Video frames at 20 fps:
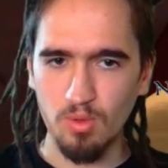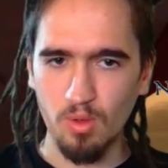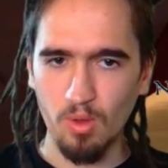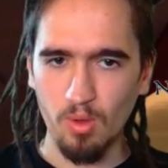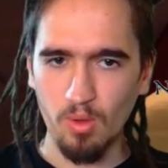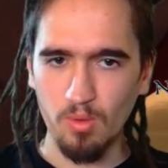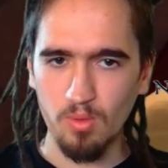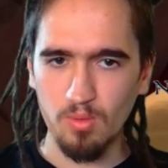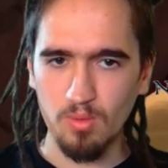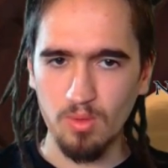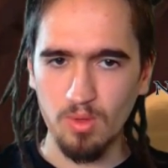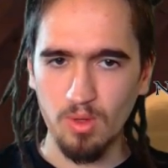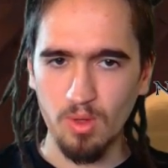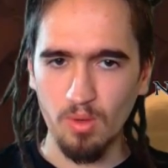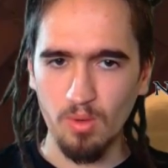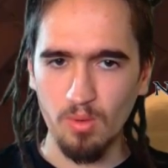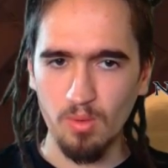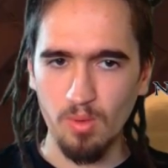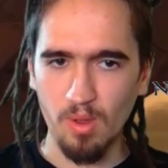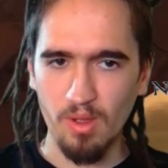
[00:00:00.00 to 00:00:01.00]
Oh
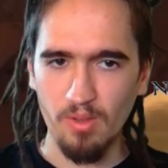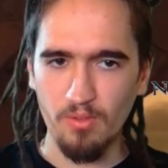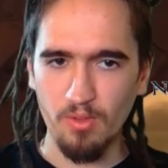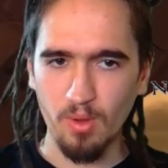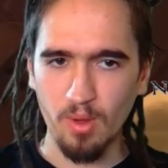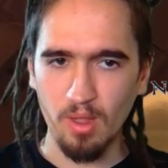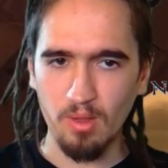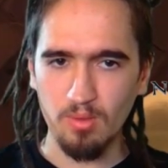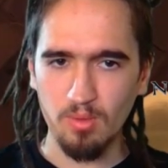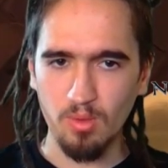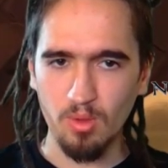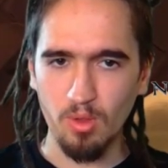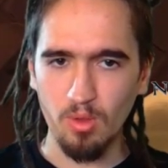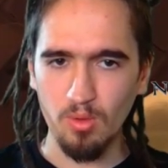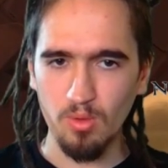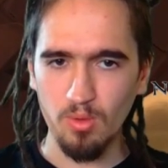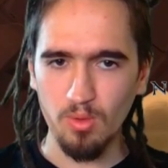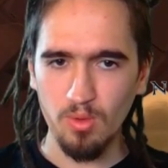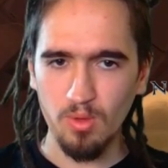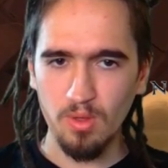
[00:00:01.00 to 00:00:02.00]
no, I forgot to
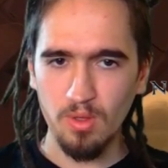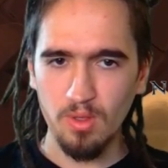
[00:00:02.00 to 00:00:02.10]
queue.